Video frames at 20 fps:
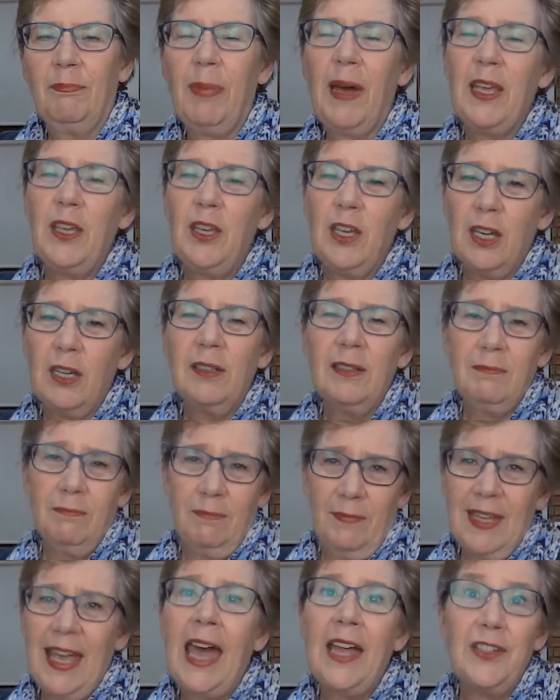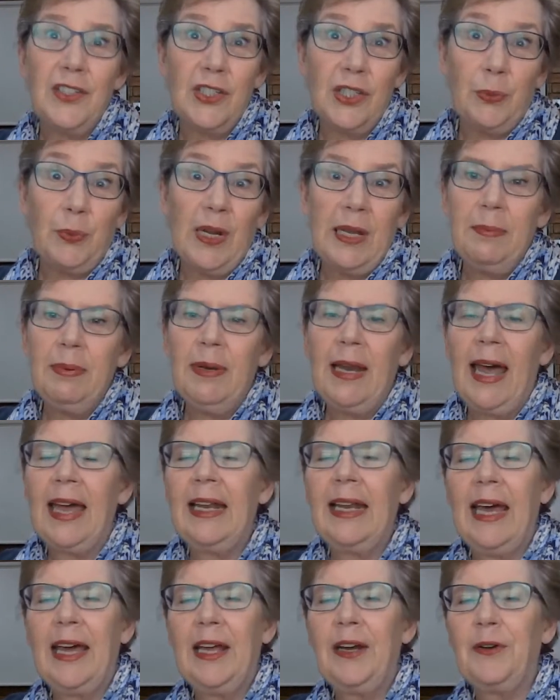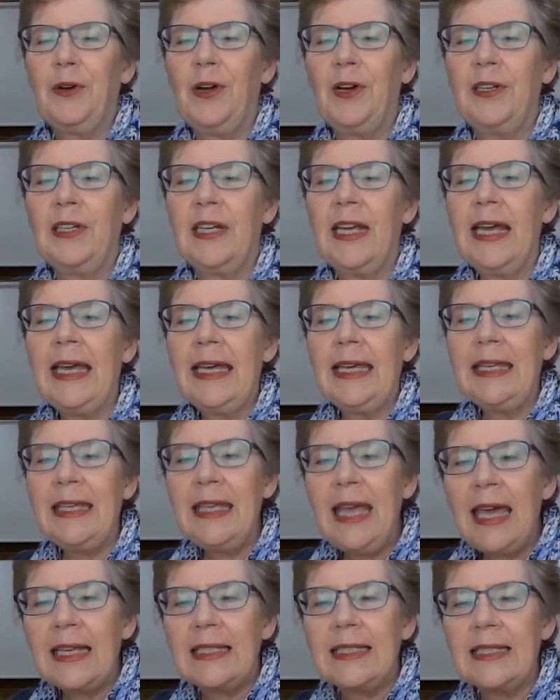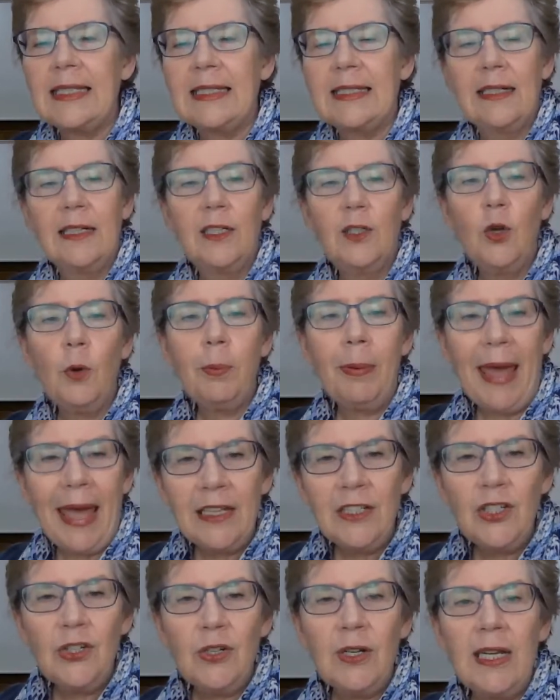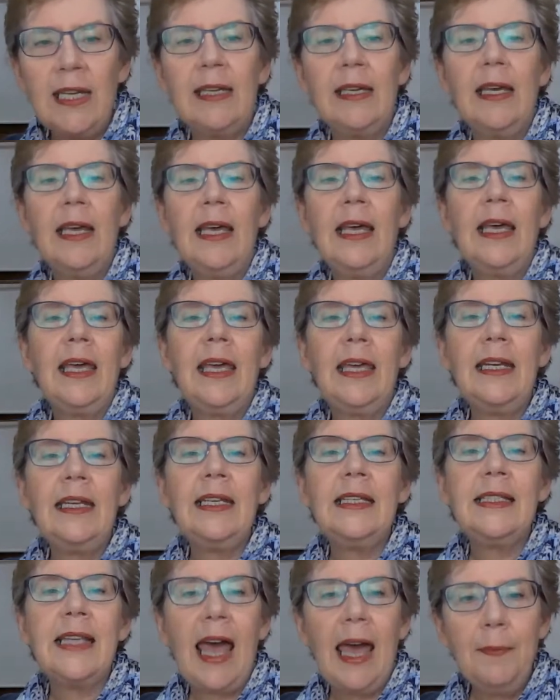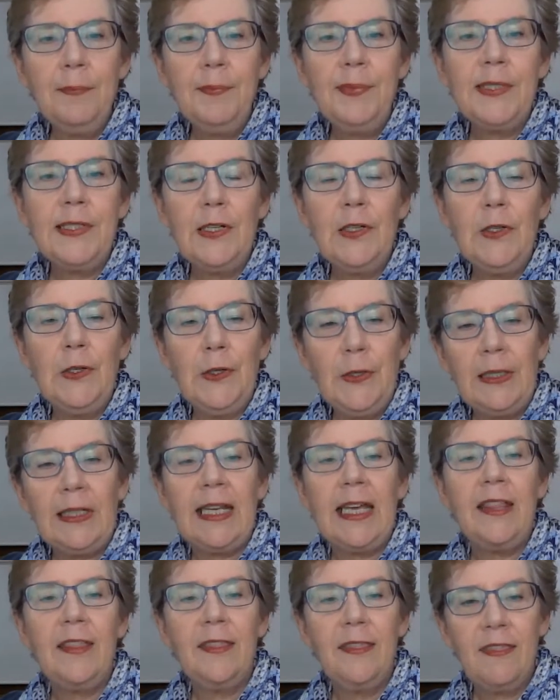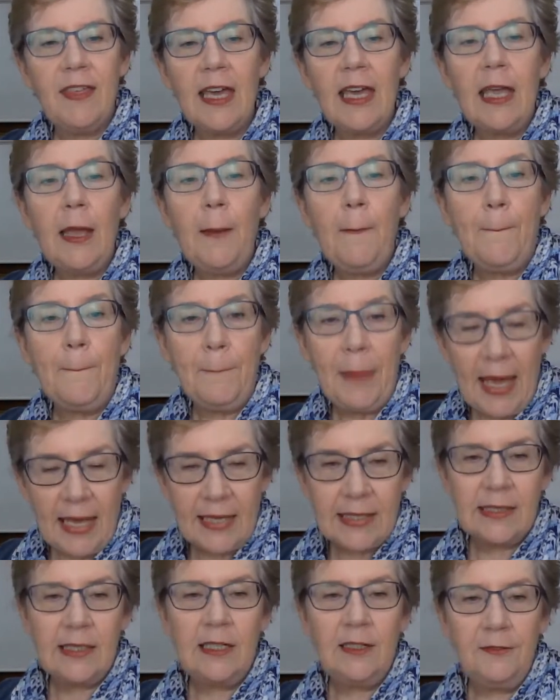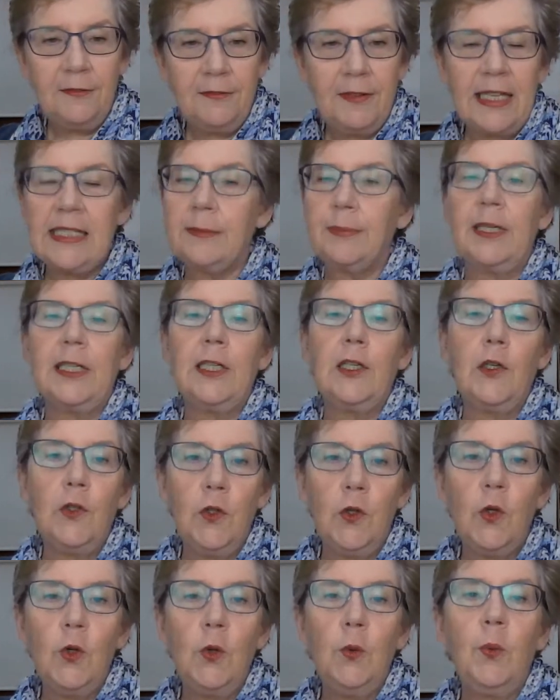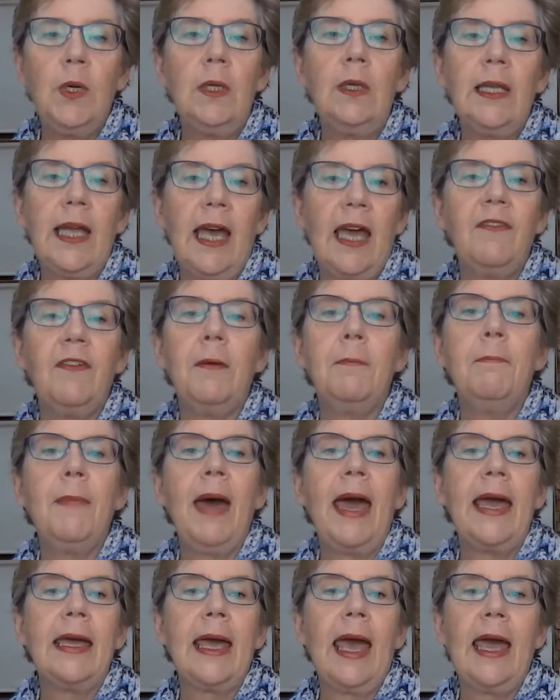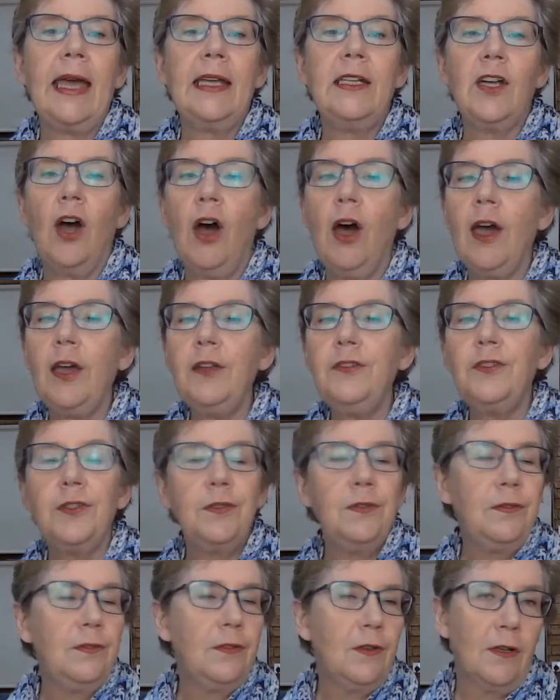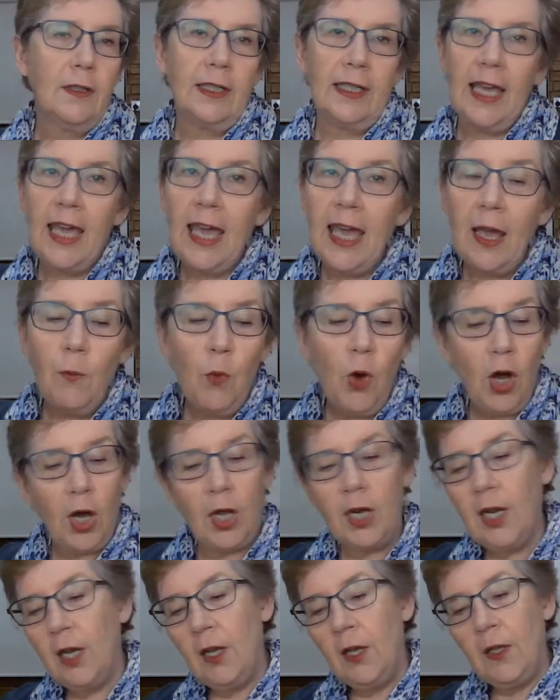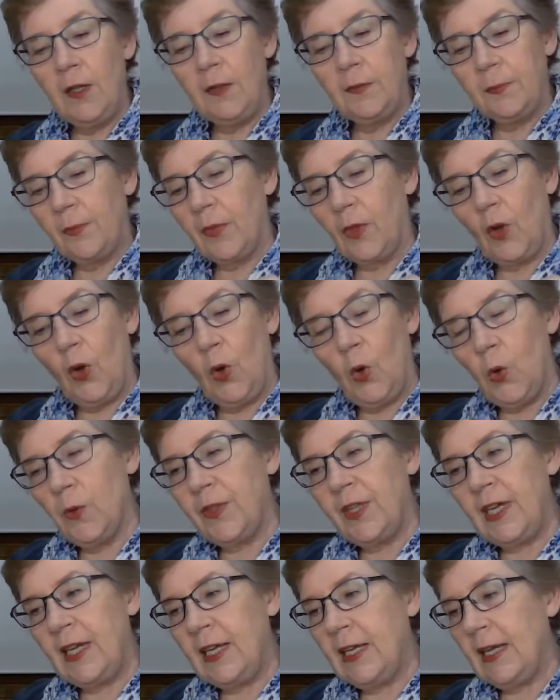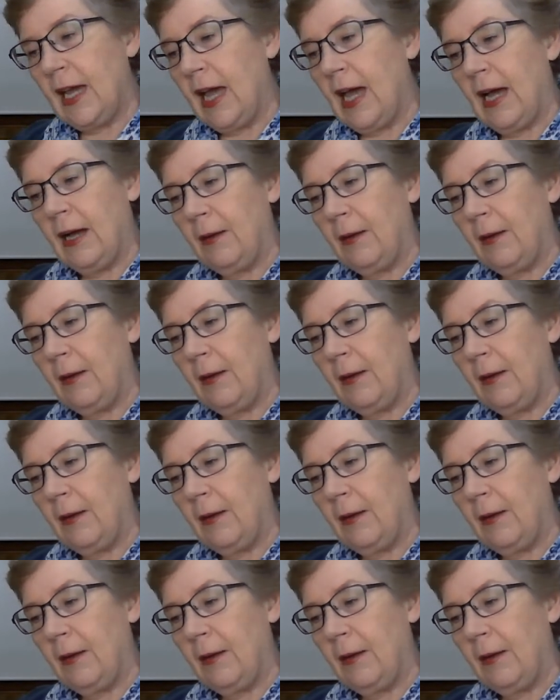But you can catch the replay later on. Yes, your pantry. It is absolutely the best investment you will ever make. And I do not care what all the,